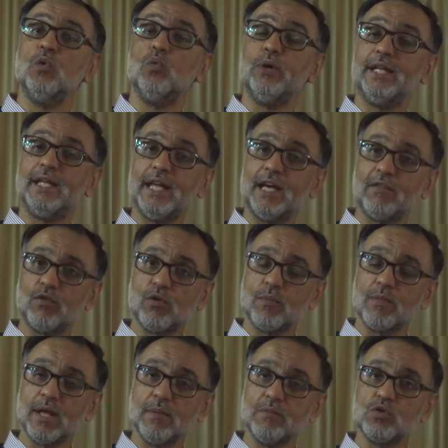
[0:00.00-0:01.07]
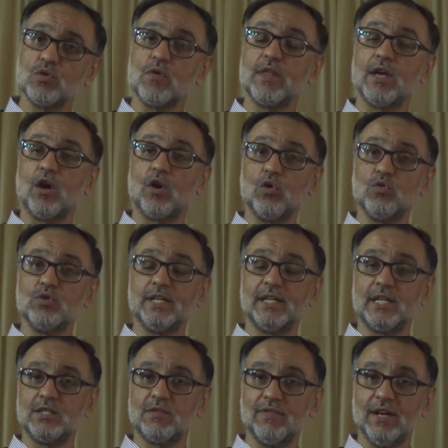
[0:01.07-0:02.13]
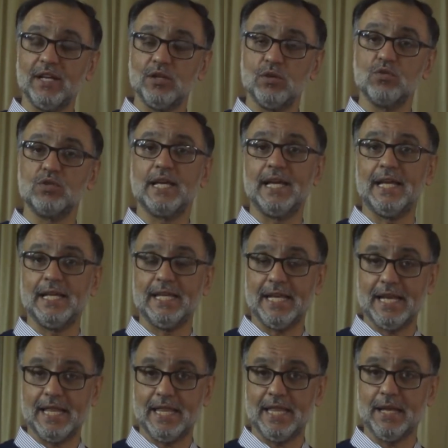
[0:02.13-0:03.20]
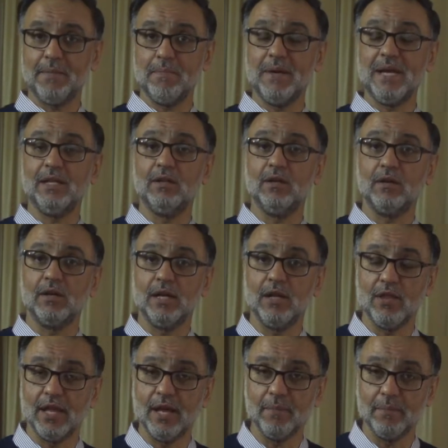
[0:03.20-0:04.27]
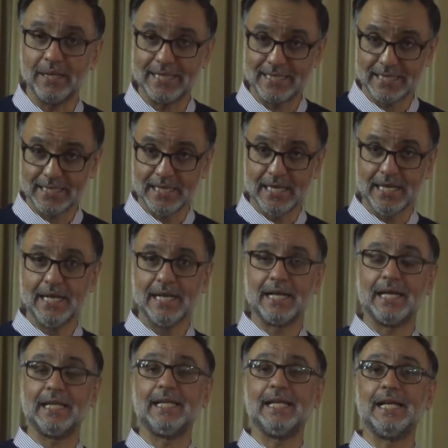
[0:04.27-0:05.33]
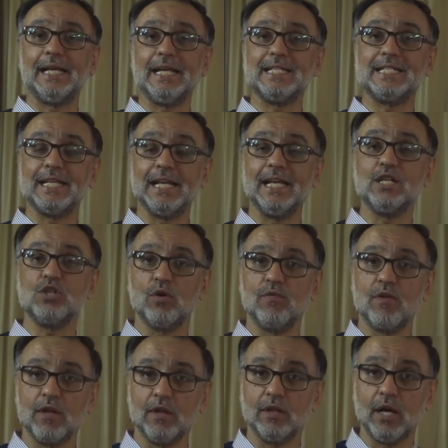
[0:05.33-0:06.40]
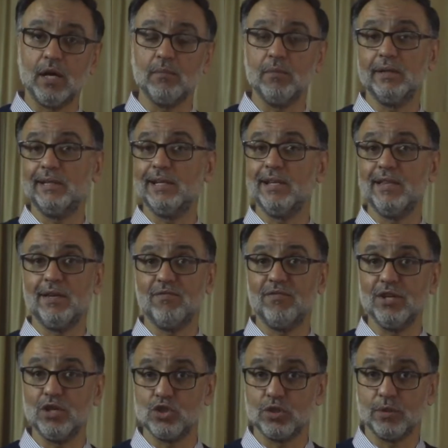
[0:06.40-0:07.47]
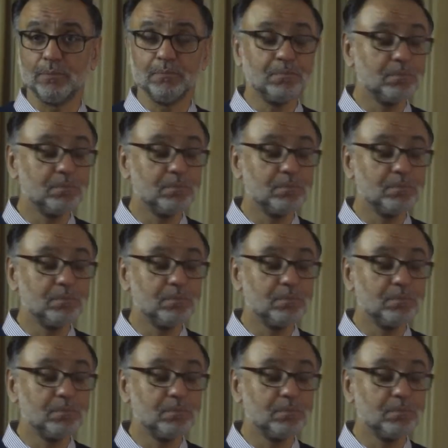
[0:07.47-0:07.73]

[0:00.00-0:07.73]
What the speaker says: We take from them, so they are losing its values, and the remainder in them is getting less and less over the time until they finish.